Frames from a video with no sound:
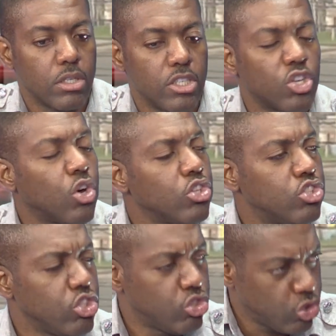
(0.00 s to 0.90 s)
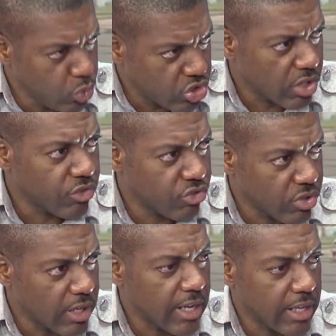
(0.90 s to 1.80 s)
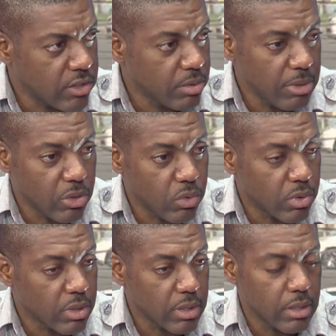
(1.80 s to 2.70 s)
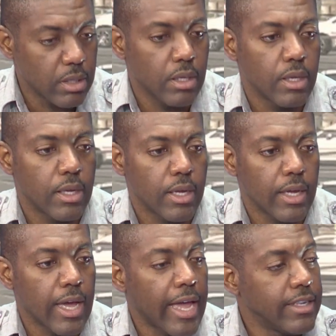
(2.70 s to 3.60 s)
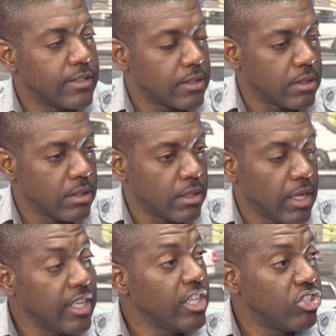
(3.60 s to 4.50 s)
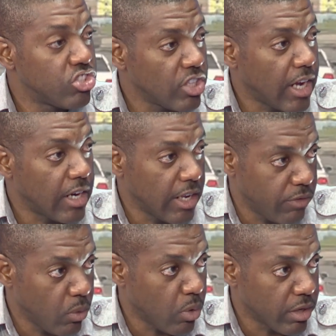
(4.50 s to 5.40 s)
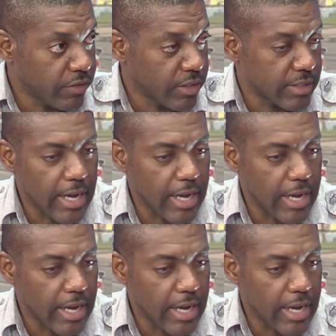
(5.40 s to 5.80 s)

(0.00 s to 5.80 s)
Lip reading: the Constitution of Trinidad and Tobago guides each and every one of us.